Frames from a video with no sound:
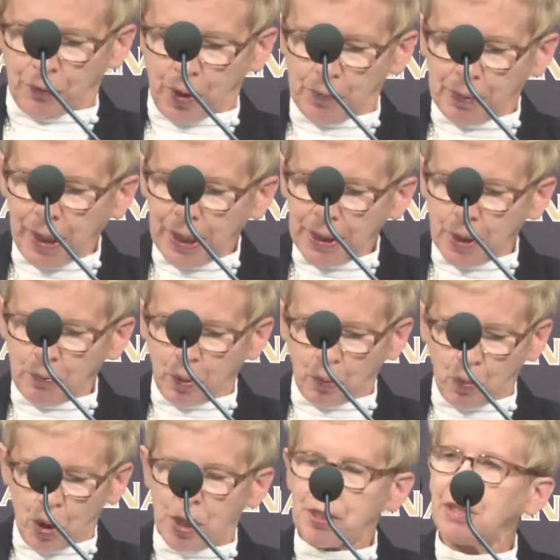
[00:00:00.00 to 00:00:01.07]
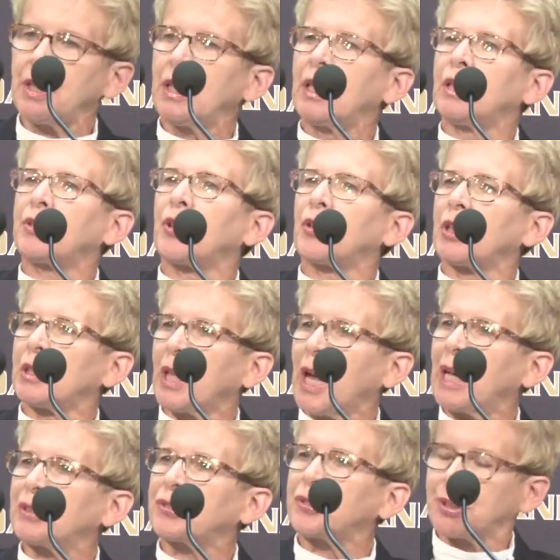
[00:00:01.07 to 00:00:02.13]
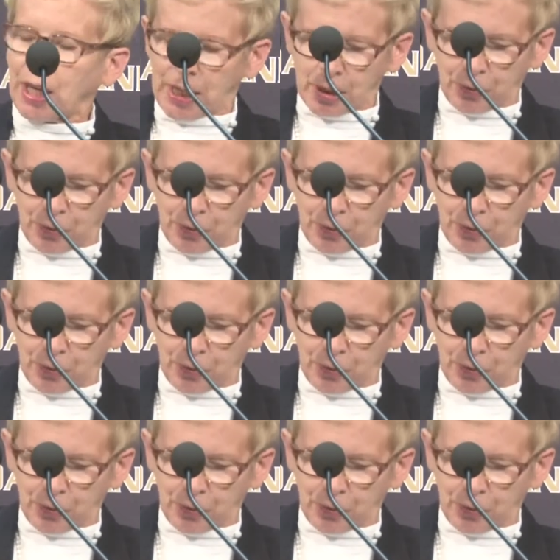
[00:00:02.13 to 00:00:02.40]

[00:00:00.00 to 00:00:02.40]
from day number 1 to the last day